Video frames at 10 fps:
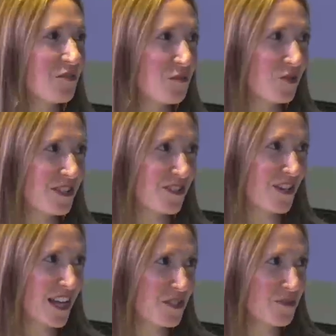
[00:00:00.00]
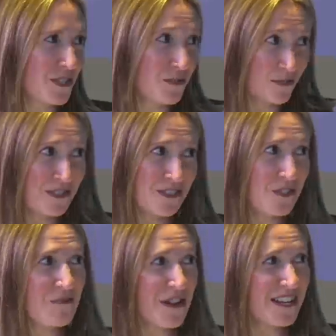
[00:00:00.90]
employees are actually using
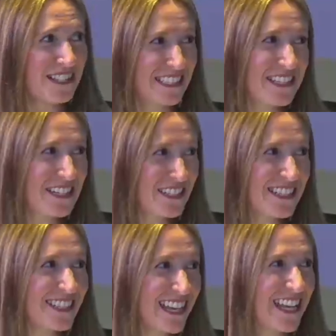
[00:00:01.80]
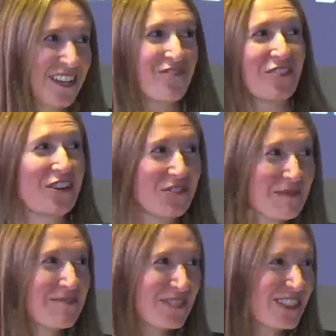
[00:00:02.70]
their product and not just saying for other
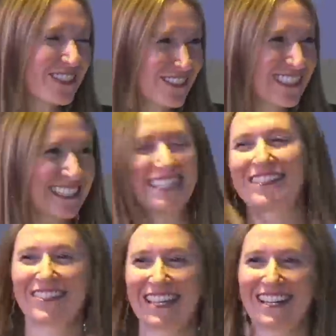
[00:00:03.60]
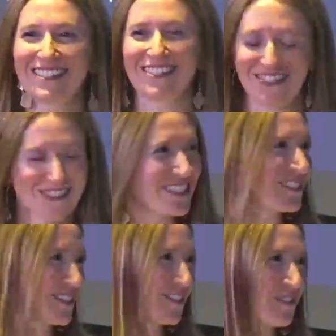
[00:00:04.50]
people to use it, that they're getting to use it
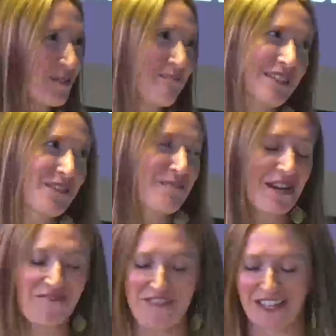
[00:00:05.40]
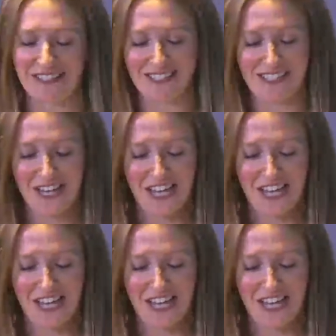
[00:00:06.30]
too and reaping the benefits.